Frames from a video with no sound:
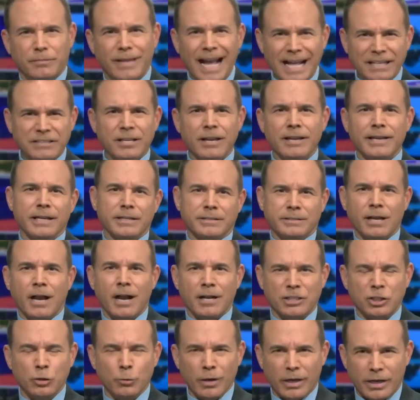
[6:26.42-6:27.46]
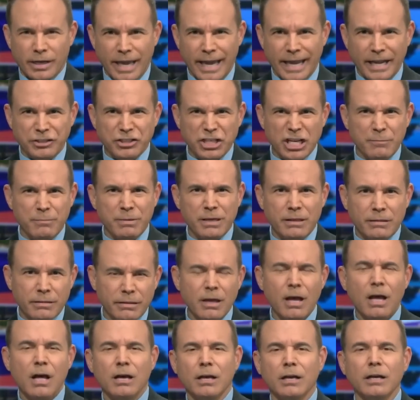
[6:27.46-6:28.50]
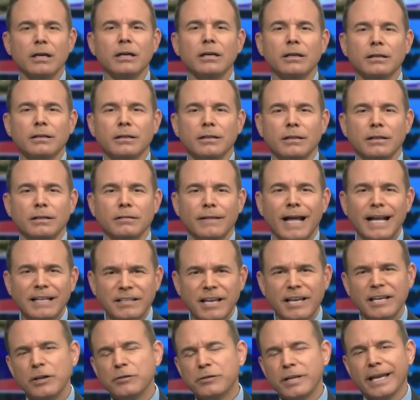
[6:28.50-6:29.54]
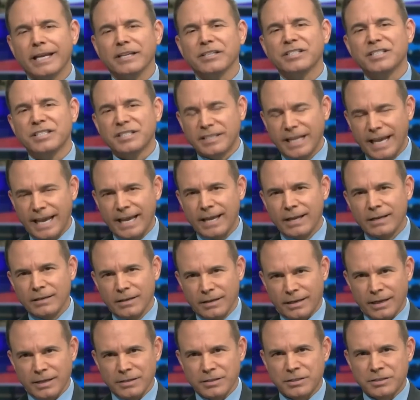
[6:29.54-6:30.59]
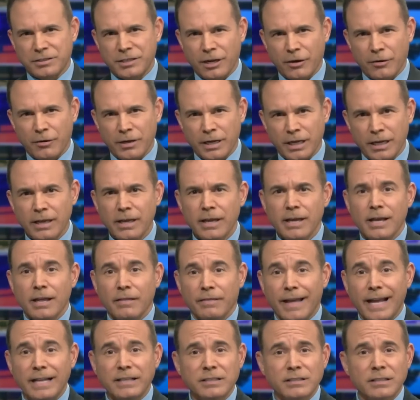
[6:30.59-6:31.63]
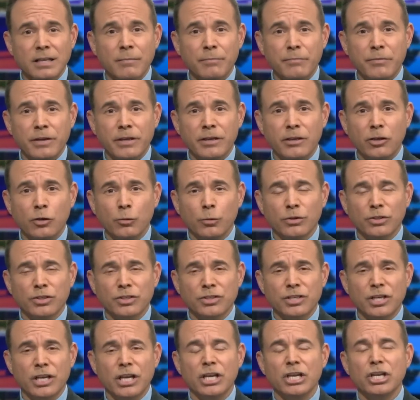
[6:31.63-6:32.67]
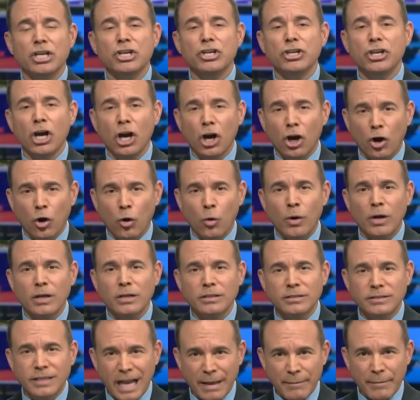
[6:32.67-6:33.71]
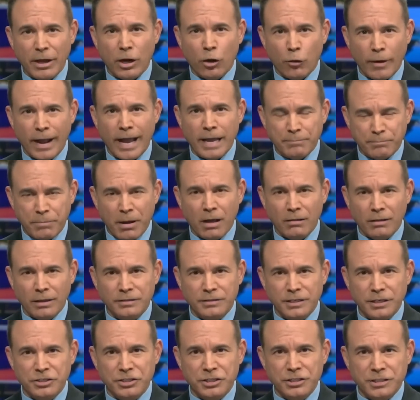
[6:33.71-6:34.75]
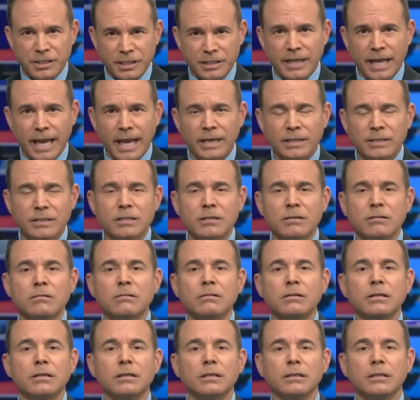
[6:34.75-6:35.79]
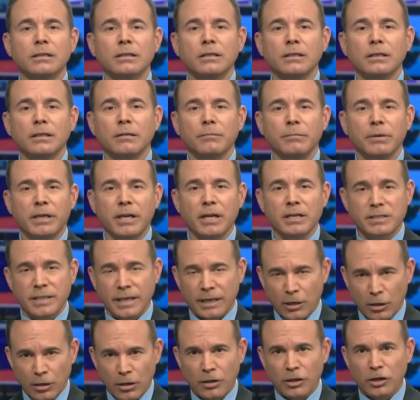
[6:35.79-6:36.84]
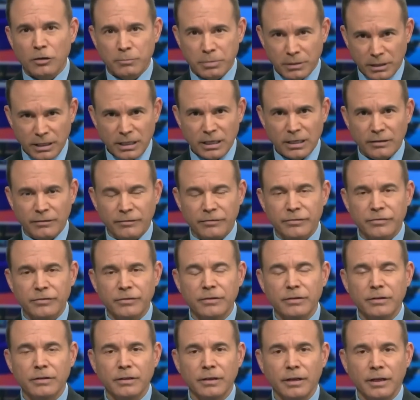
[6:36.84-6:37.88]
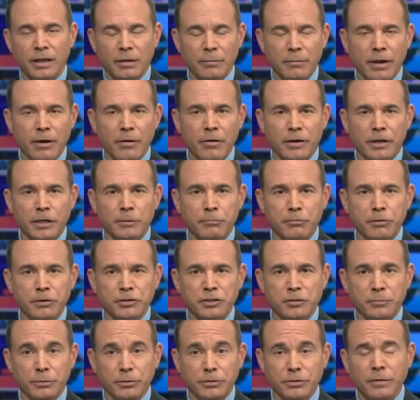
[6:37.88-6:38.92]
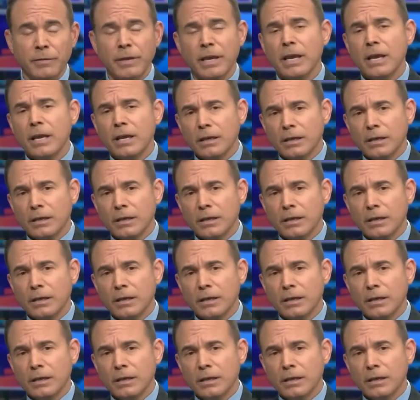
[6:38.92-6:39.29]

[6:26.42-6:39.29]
That's how you talk to a K G B thug. That's how you take a stand against tyranny. That's something you will see no Democrat politician today do, because they no longer believe in American principles.